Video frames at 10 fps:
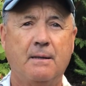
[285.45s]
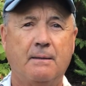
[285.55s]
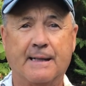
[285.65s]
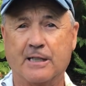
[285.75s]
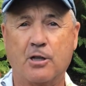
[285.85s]

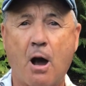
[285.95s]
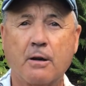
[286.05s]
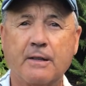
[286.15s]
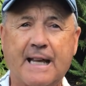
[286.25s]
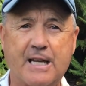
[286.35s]
like a
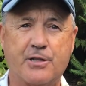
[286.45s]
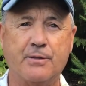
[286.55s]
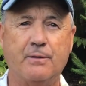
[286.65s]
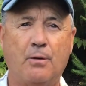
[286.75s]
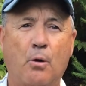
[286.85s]

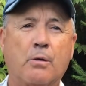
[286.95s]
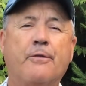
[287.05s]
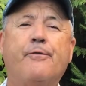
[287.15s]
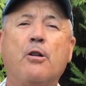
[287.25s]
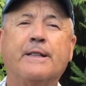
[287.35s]
congregation or a
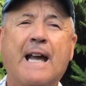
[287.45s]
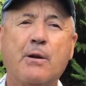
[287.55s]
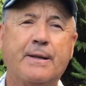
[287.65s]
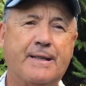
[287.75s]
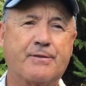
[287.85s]

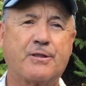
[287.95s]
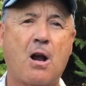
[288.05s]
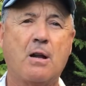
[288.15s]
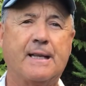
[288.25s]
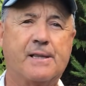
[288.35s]
vulgarity of
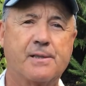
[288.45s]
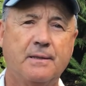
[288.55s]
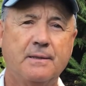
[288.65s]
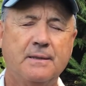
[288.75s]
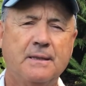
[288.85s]
starlings.
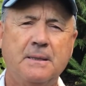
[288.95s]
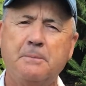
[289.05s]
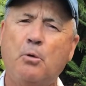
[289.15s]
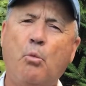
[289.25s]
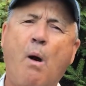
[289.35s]

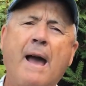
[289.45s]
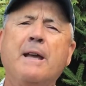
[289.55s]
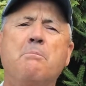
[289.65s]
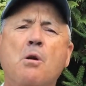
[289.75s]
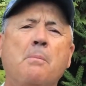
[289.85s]
But why
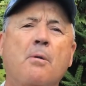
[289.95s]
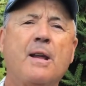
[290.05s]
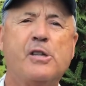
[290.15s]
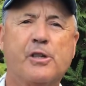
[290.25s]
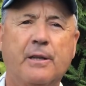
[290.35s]
a
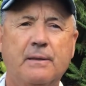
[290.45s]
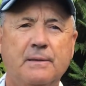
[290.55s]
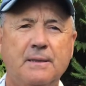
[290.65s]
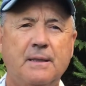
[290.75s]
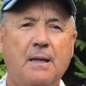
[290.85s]
murmuration?
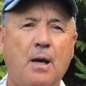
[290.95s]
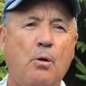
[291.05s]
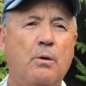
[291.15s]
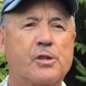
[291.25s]
Well,